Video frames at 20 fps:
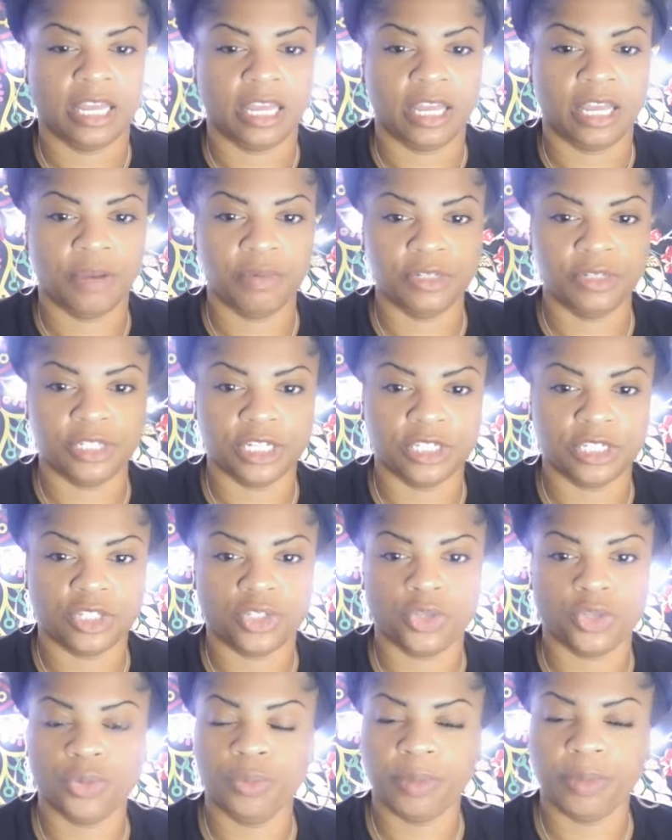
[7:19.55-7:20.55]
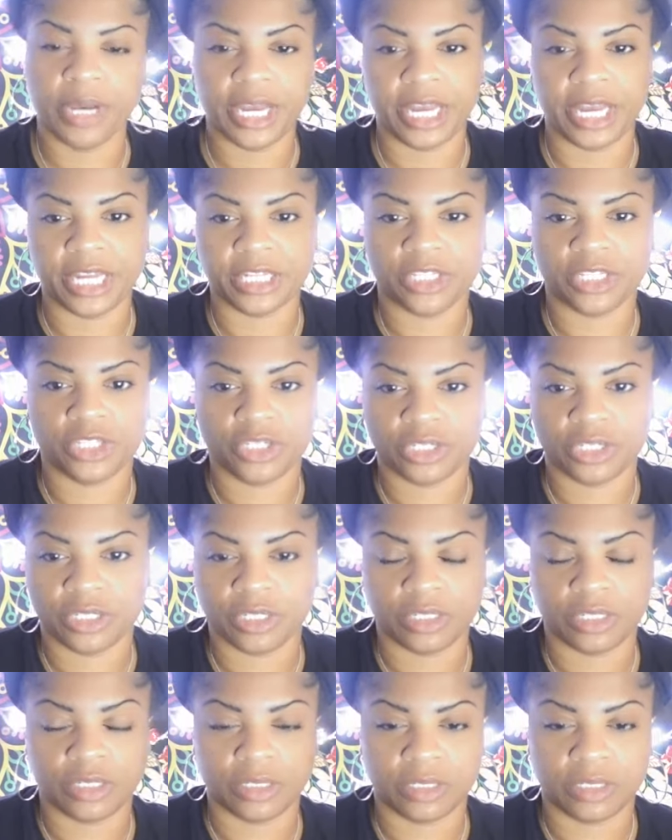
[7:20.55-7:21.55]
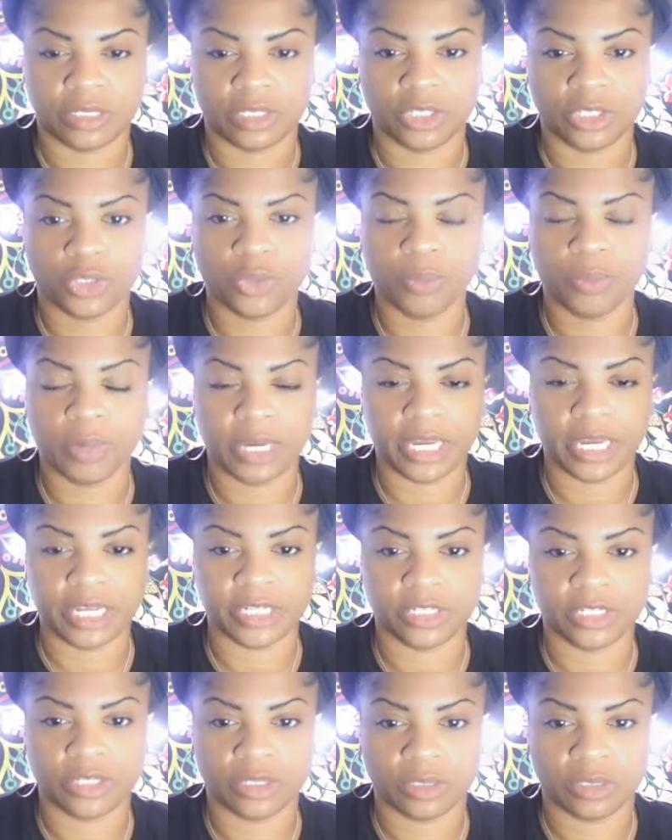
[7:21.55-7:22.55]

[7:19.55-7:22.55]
It was just too much. Too much.